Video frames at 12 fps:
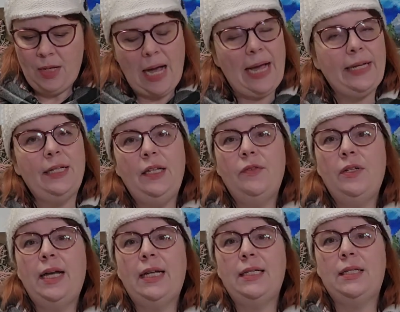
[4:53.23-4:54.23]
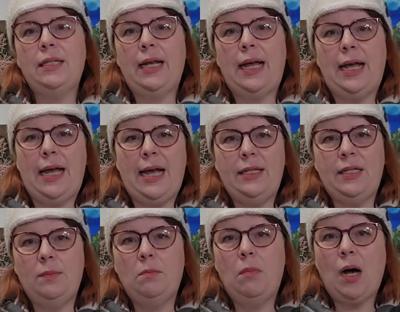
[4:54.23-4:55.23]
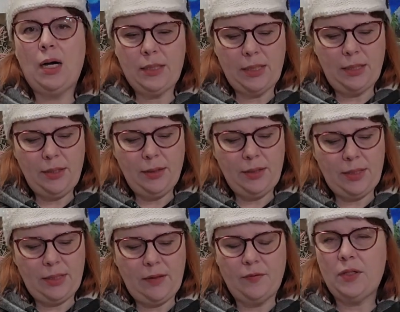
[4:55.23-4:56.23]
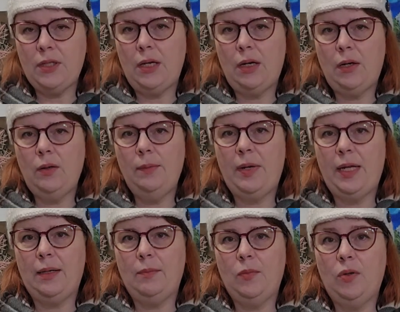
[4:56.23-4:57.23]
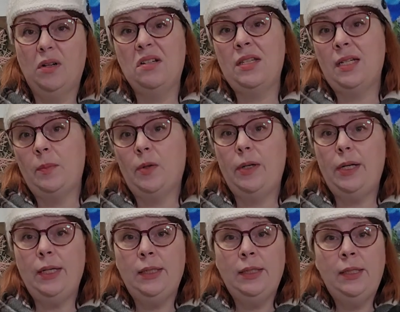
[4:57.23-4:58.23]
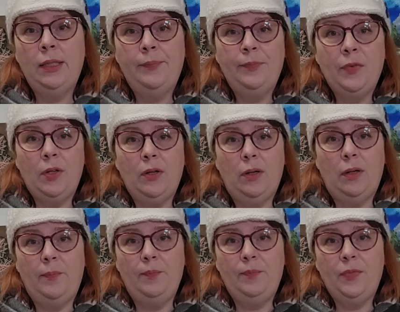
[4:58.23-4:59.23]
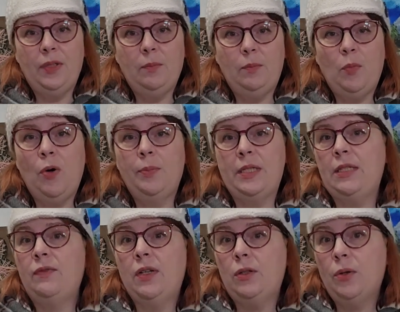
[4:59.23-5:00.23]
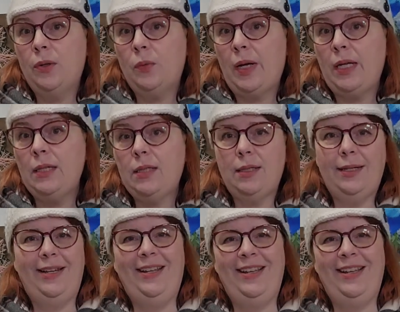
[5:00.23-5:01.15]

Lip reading: I could even add some moss on here instead of snow and make it more summery, more Pacific Northwest.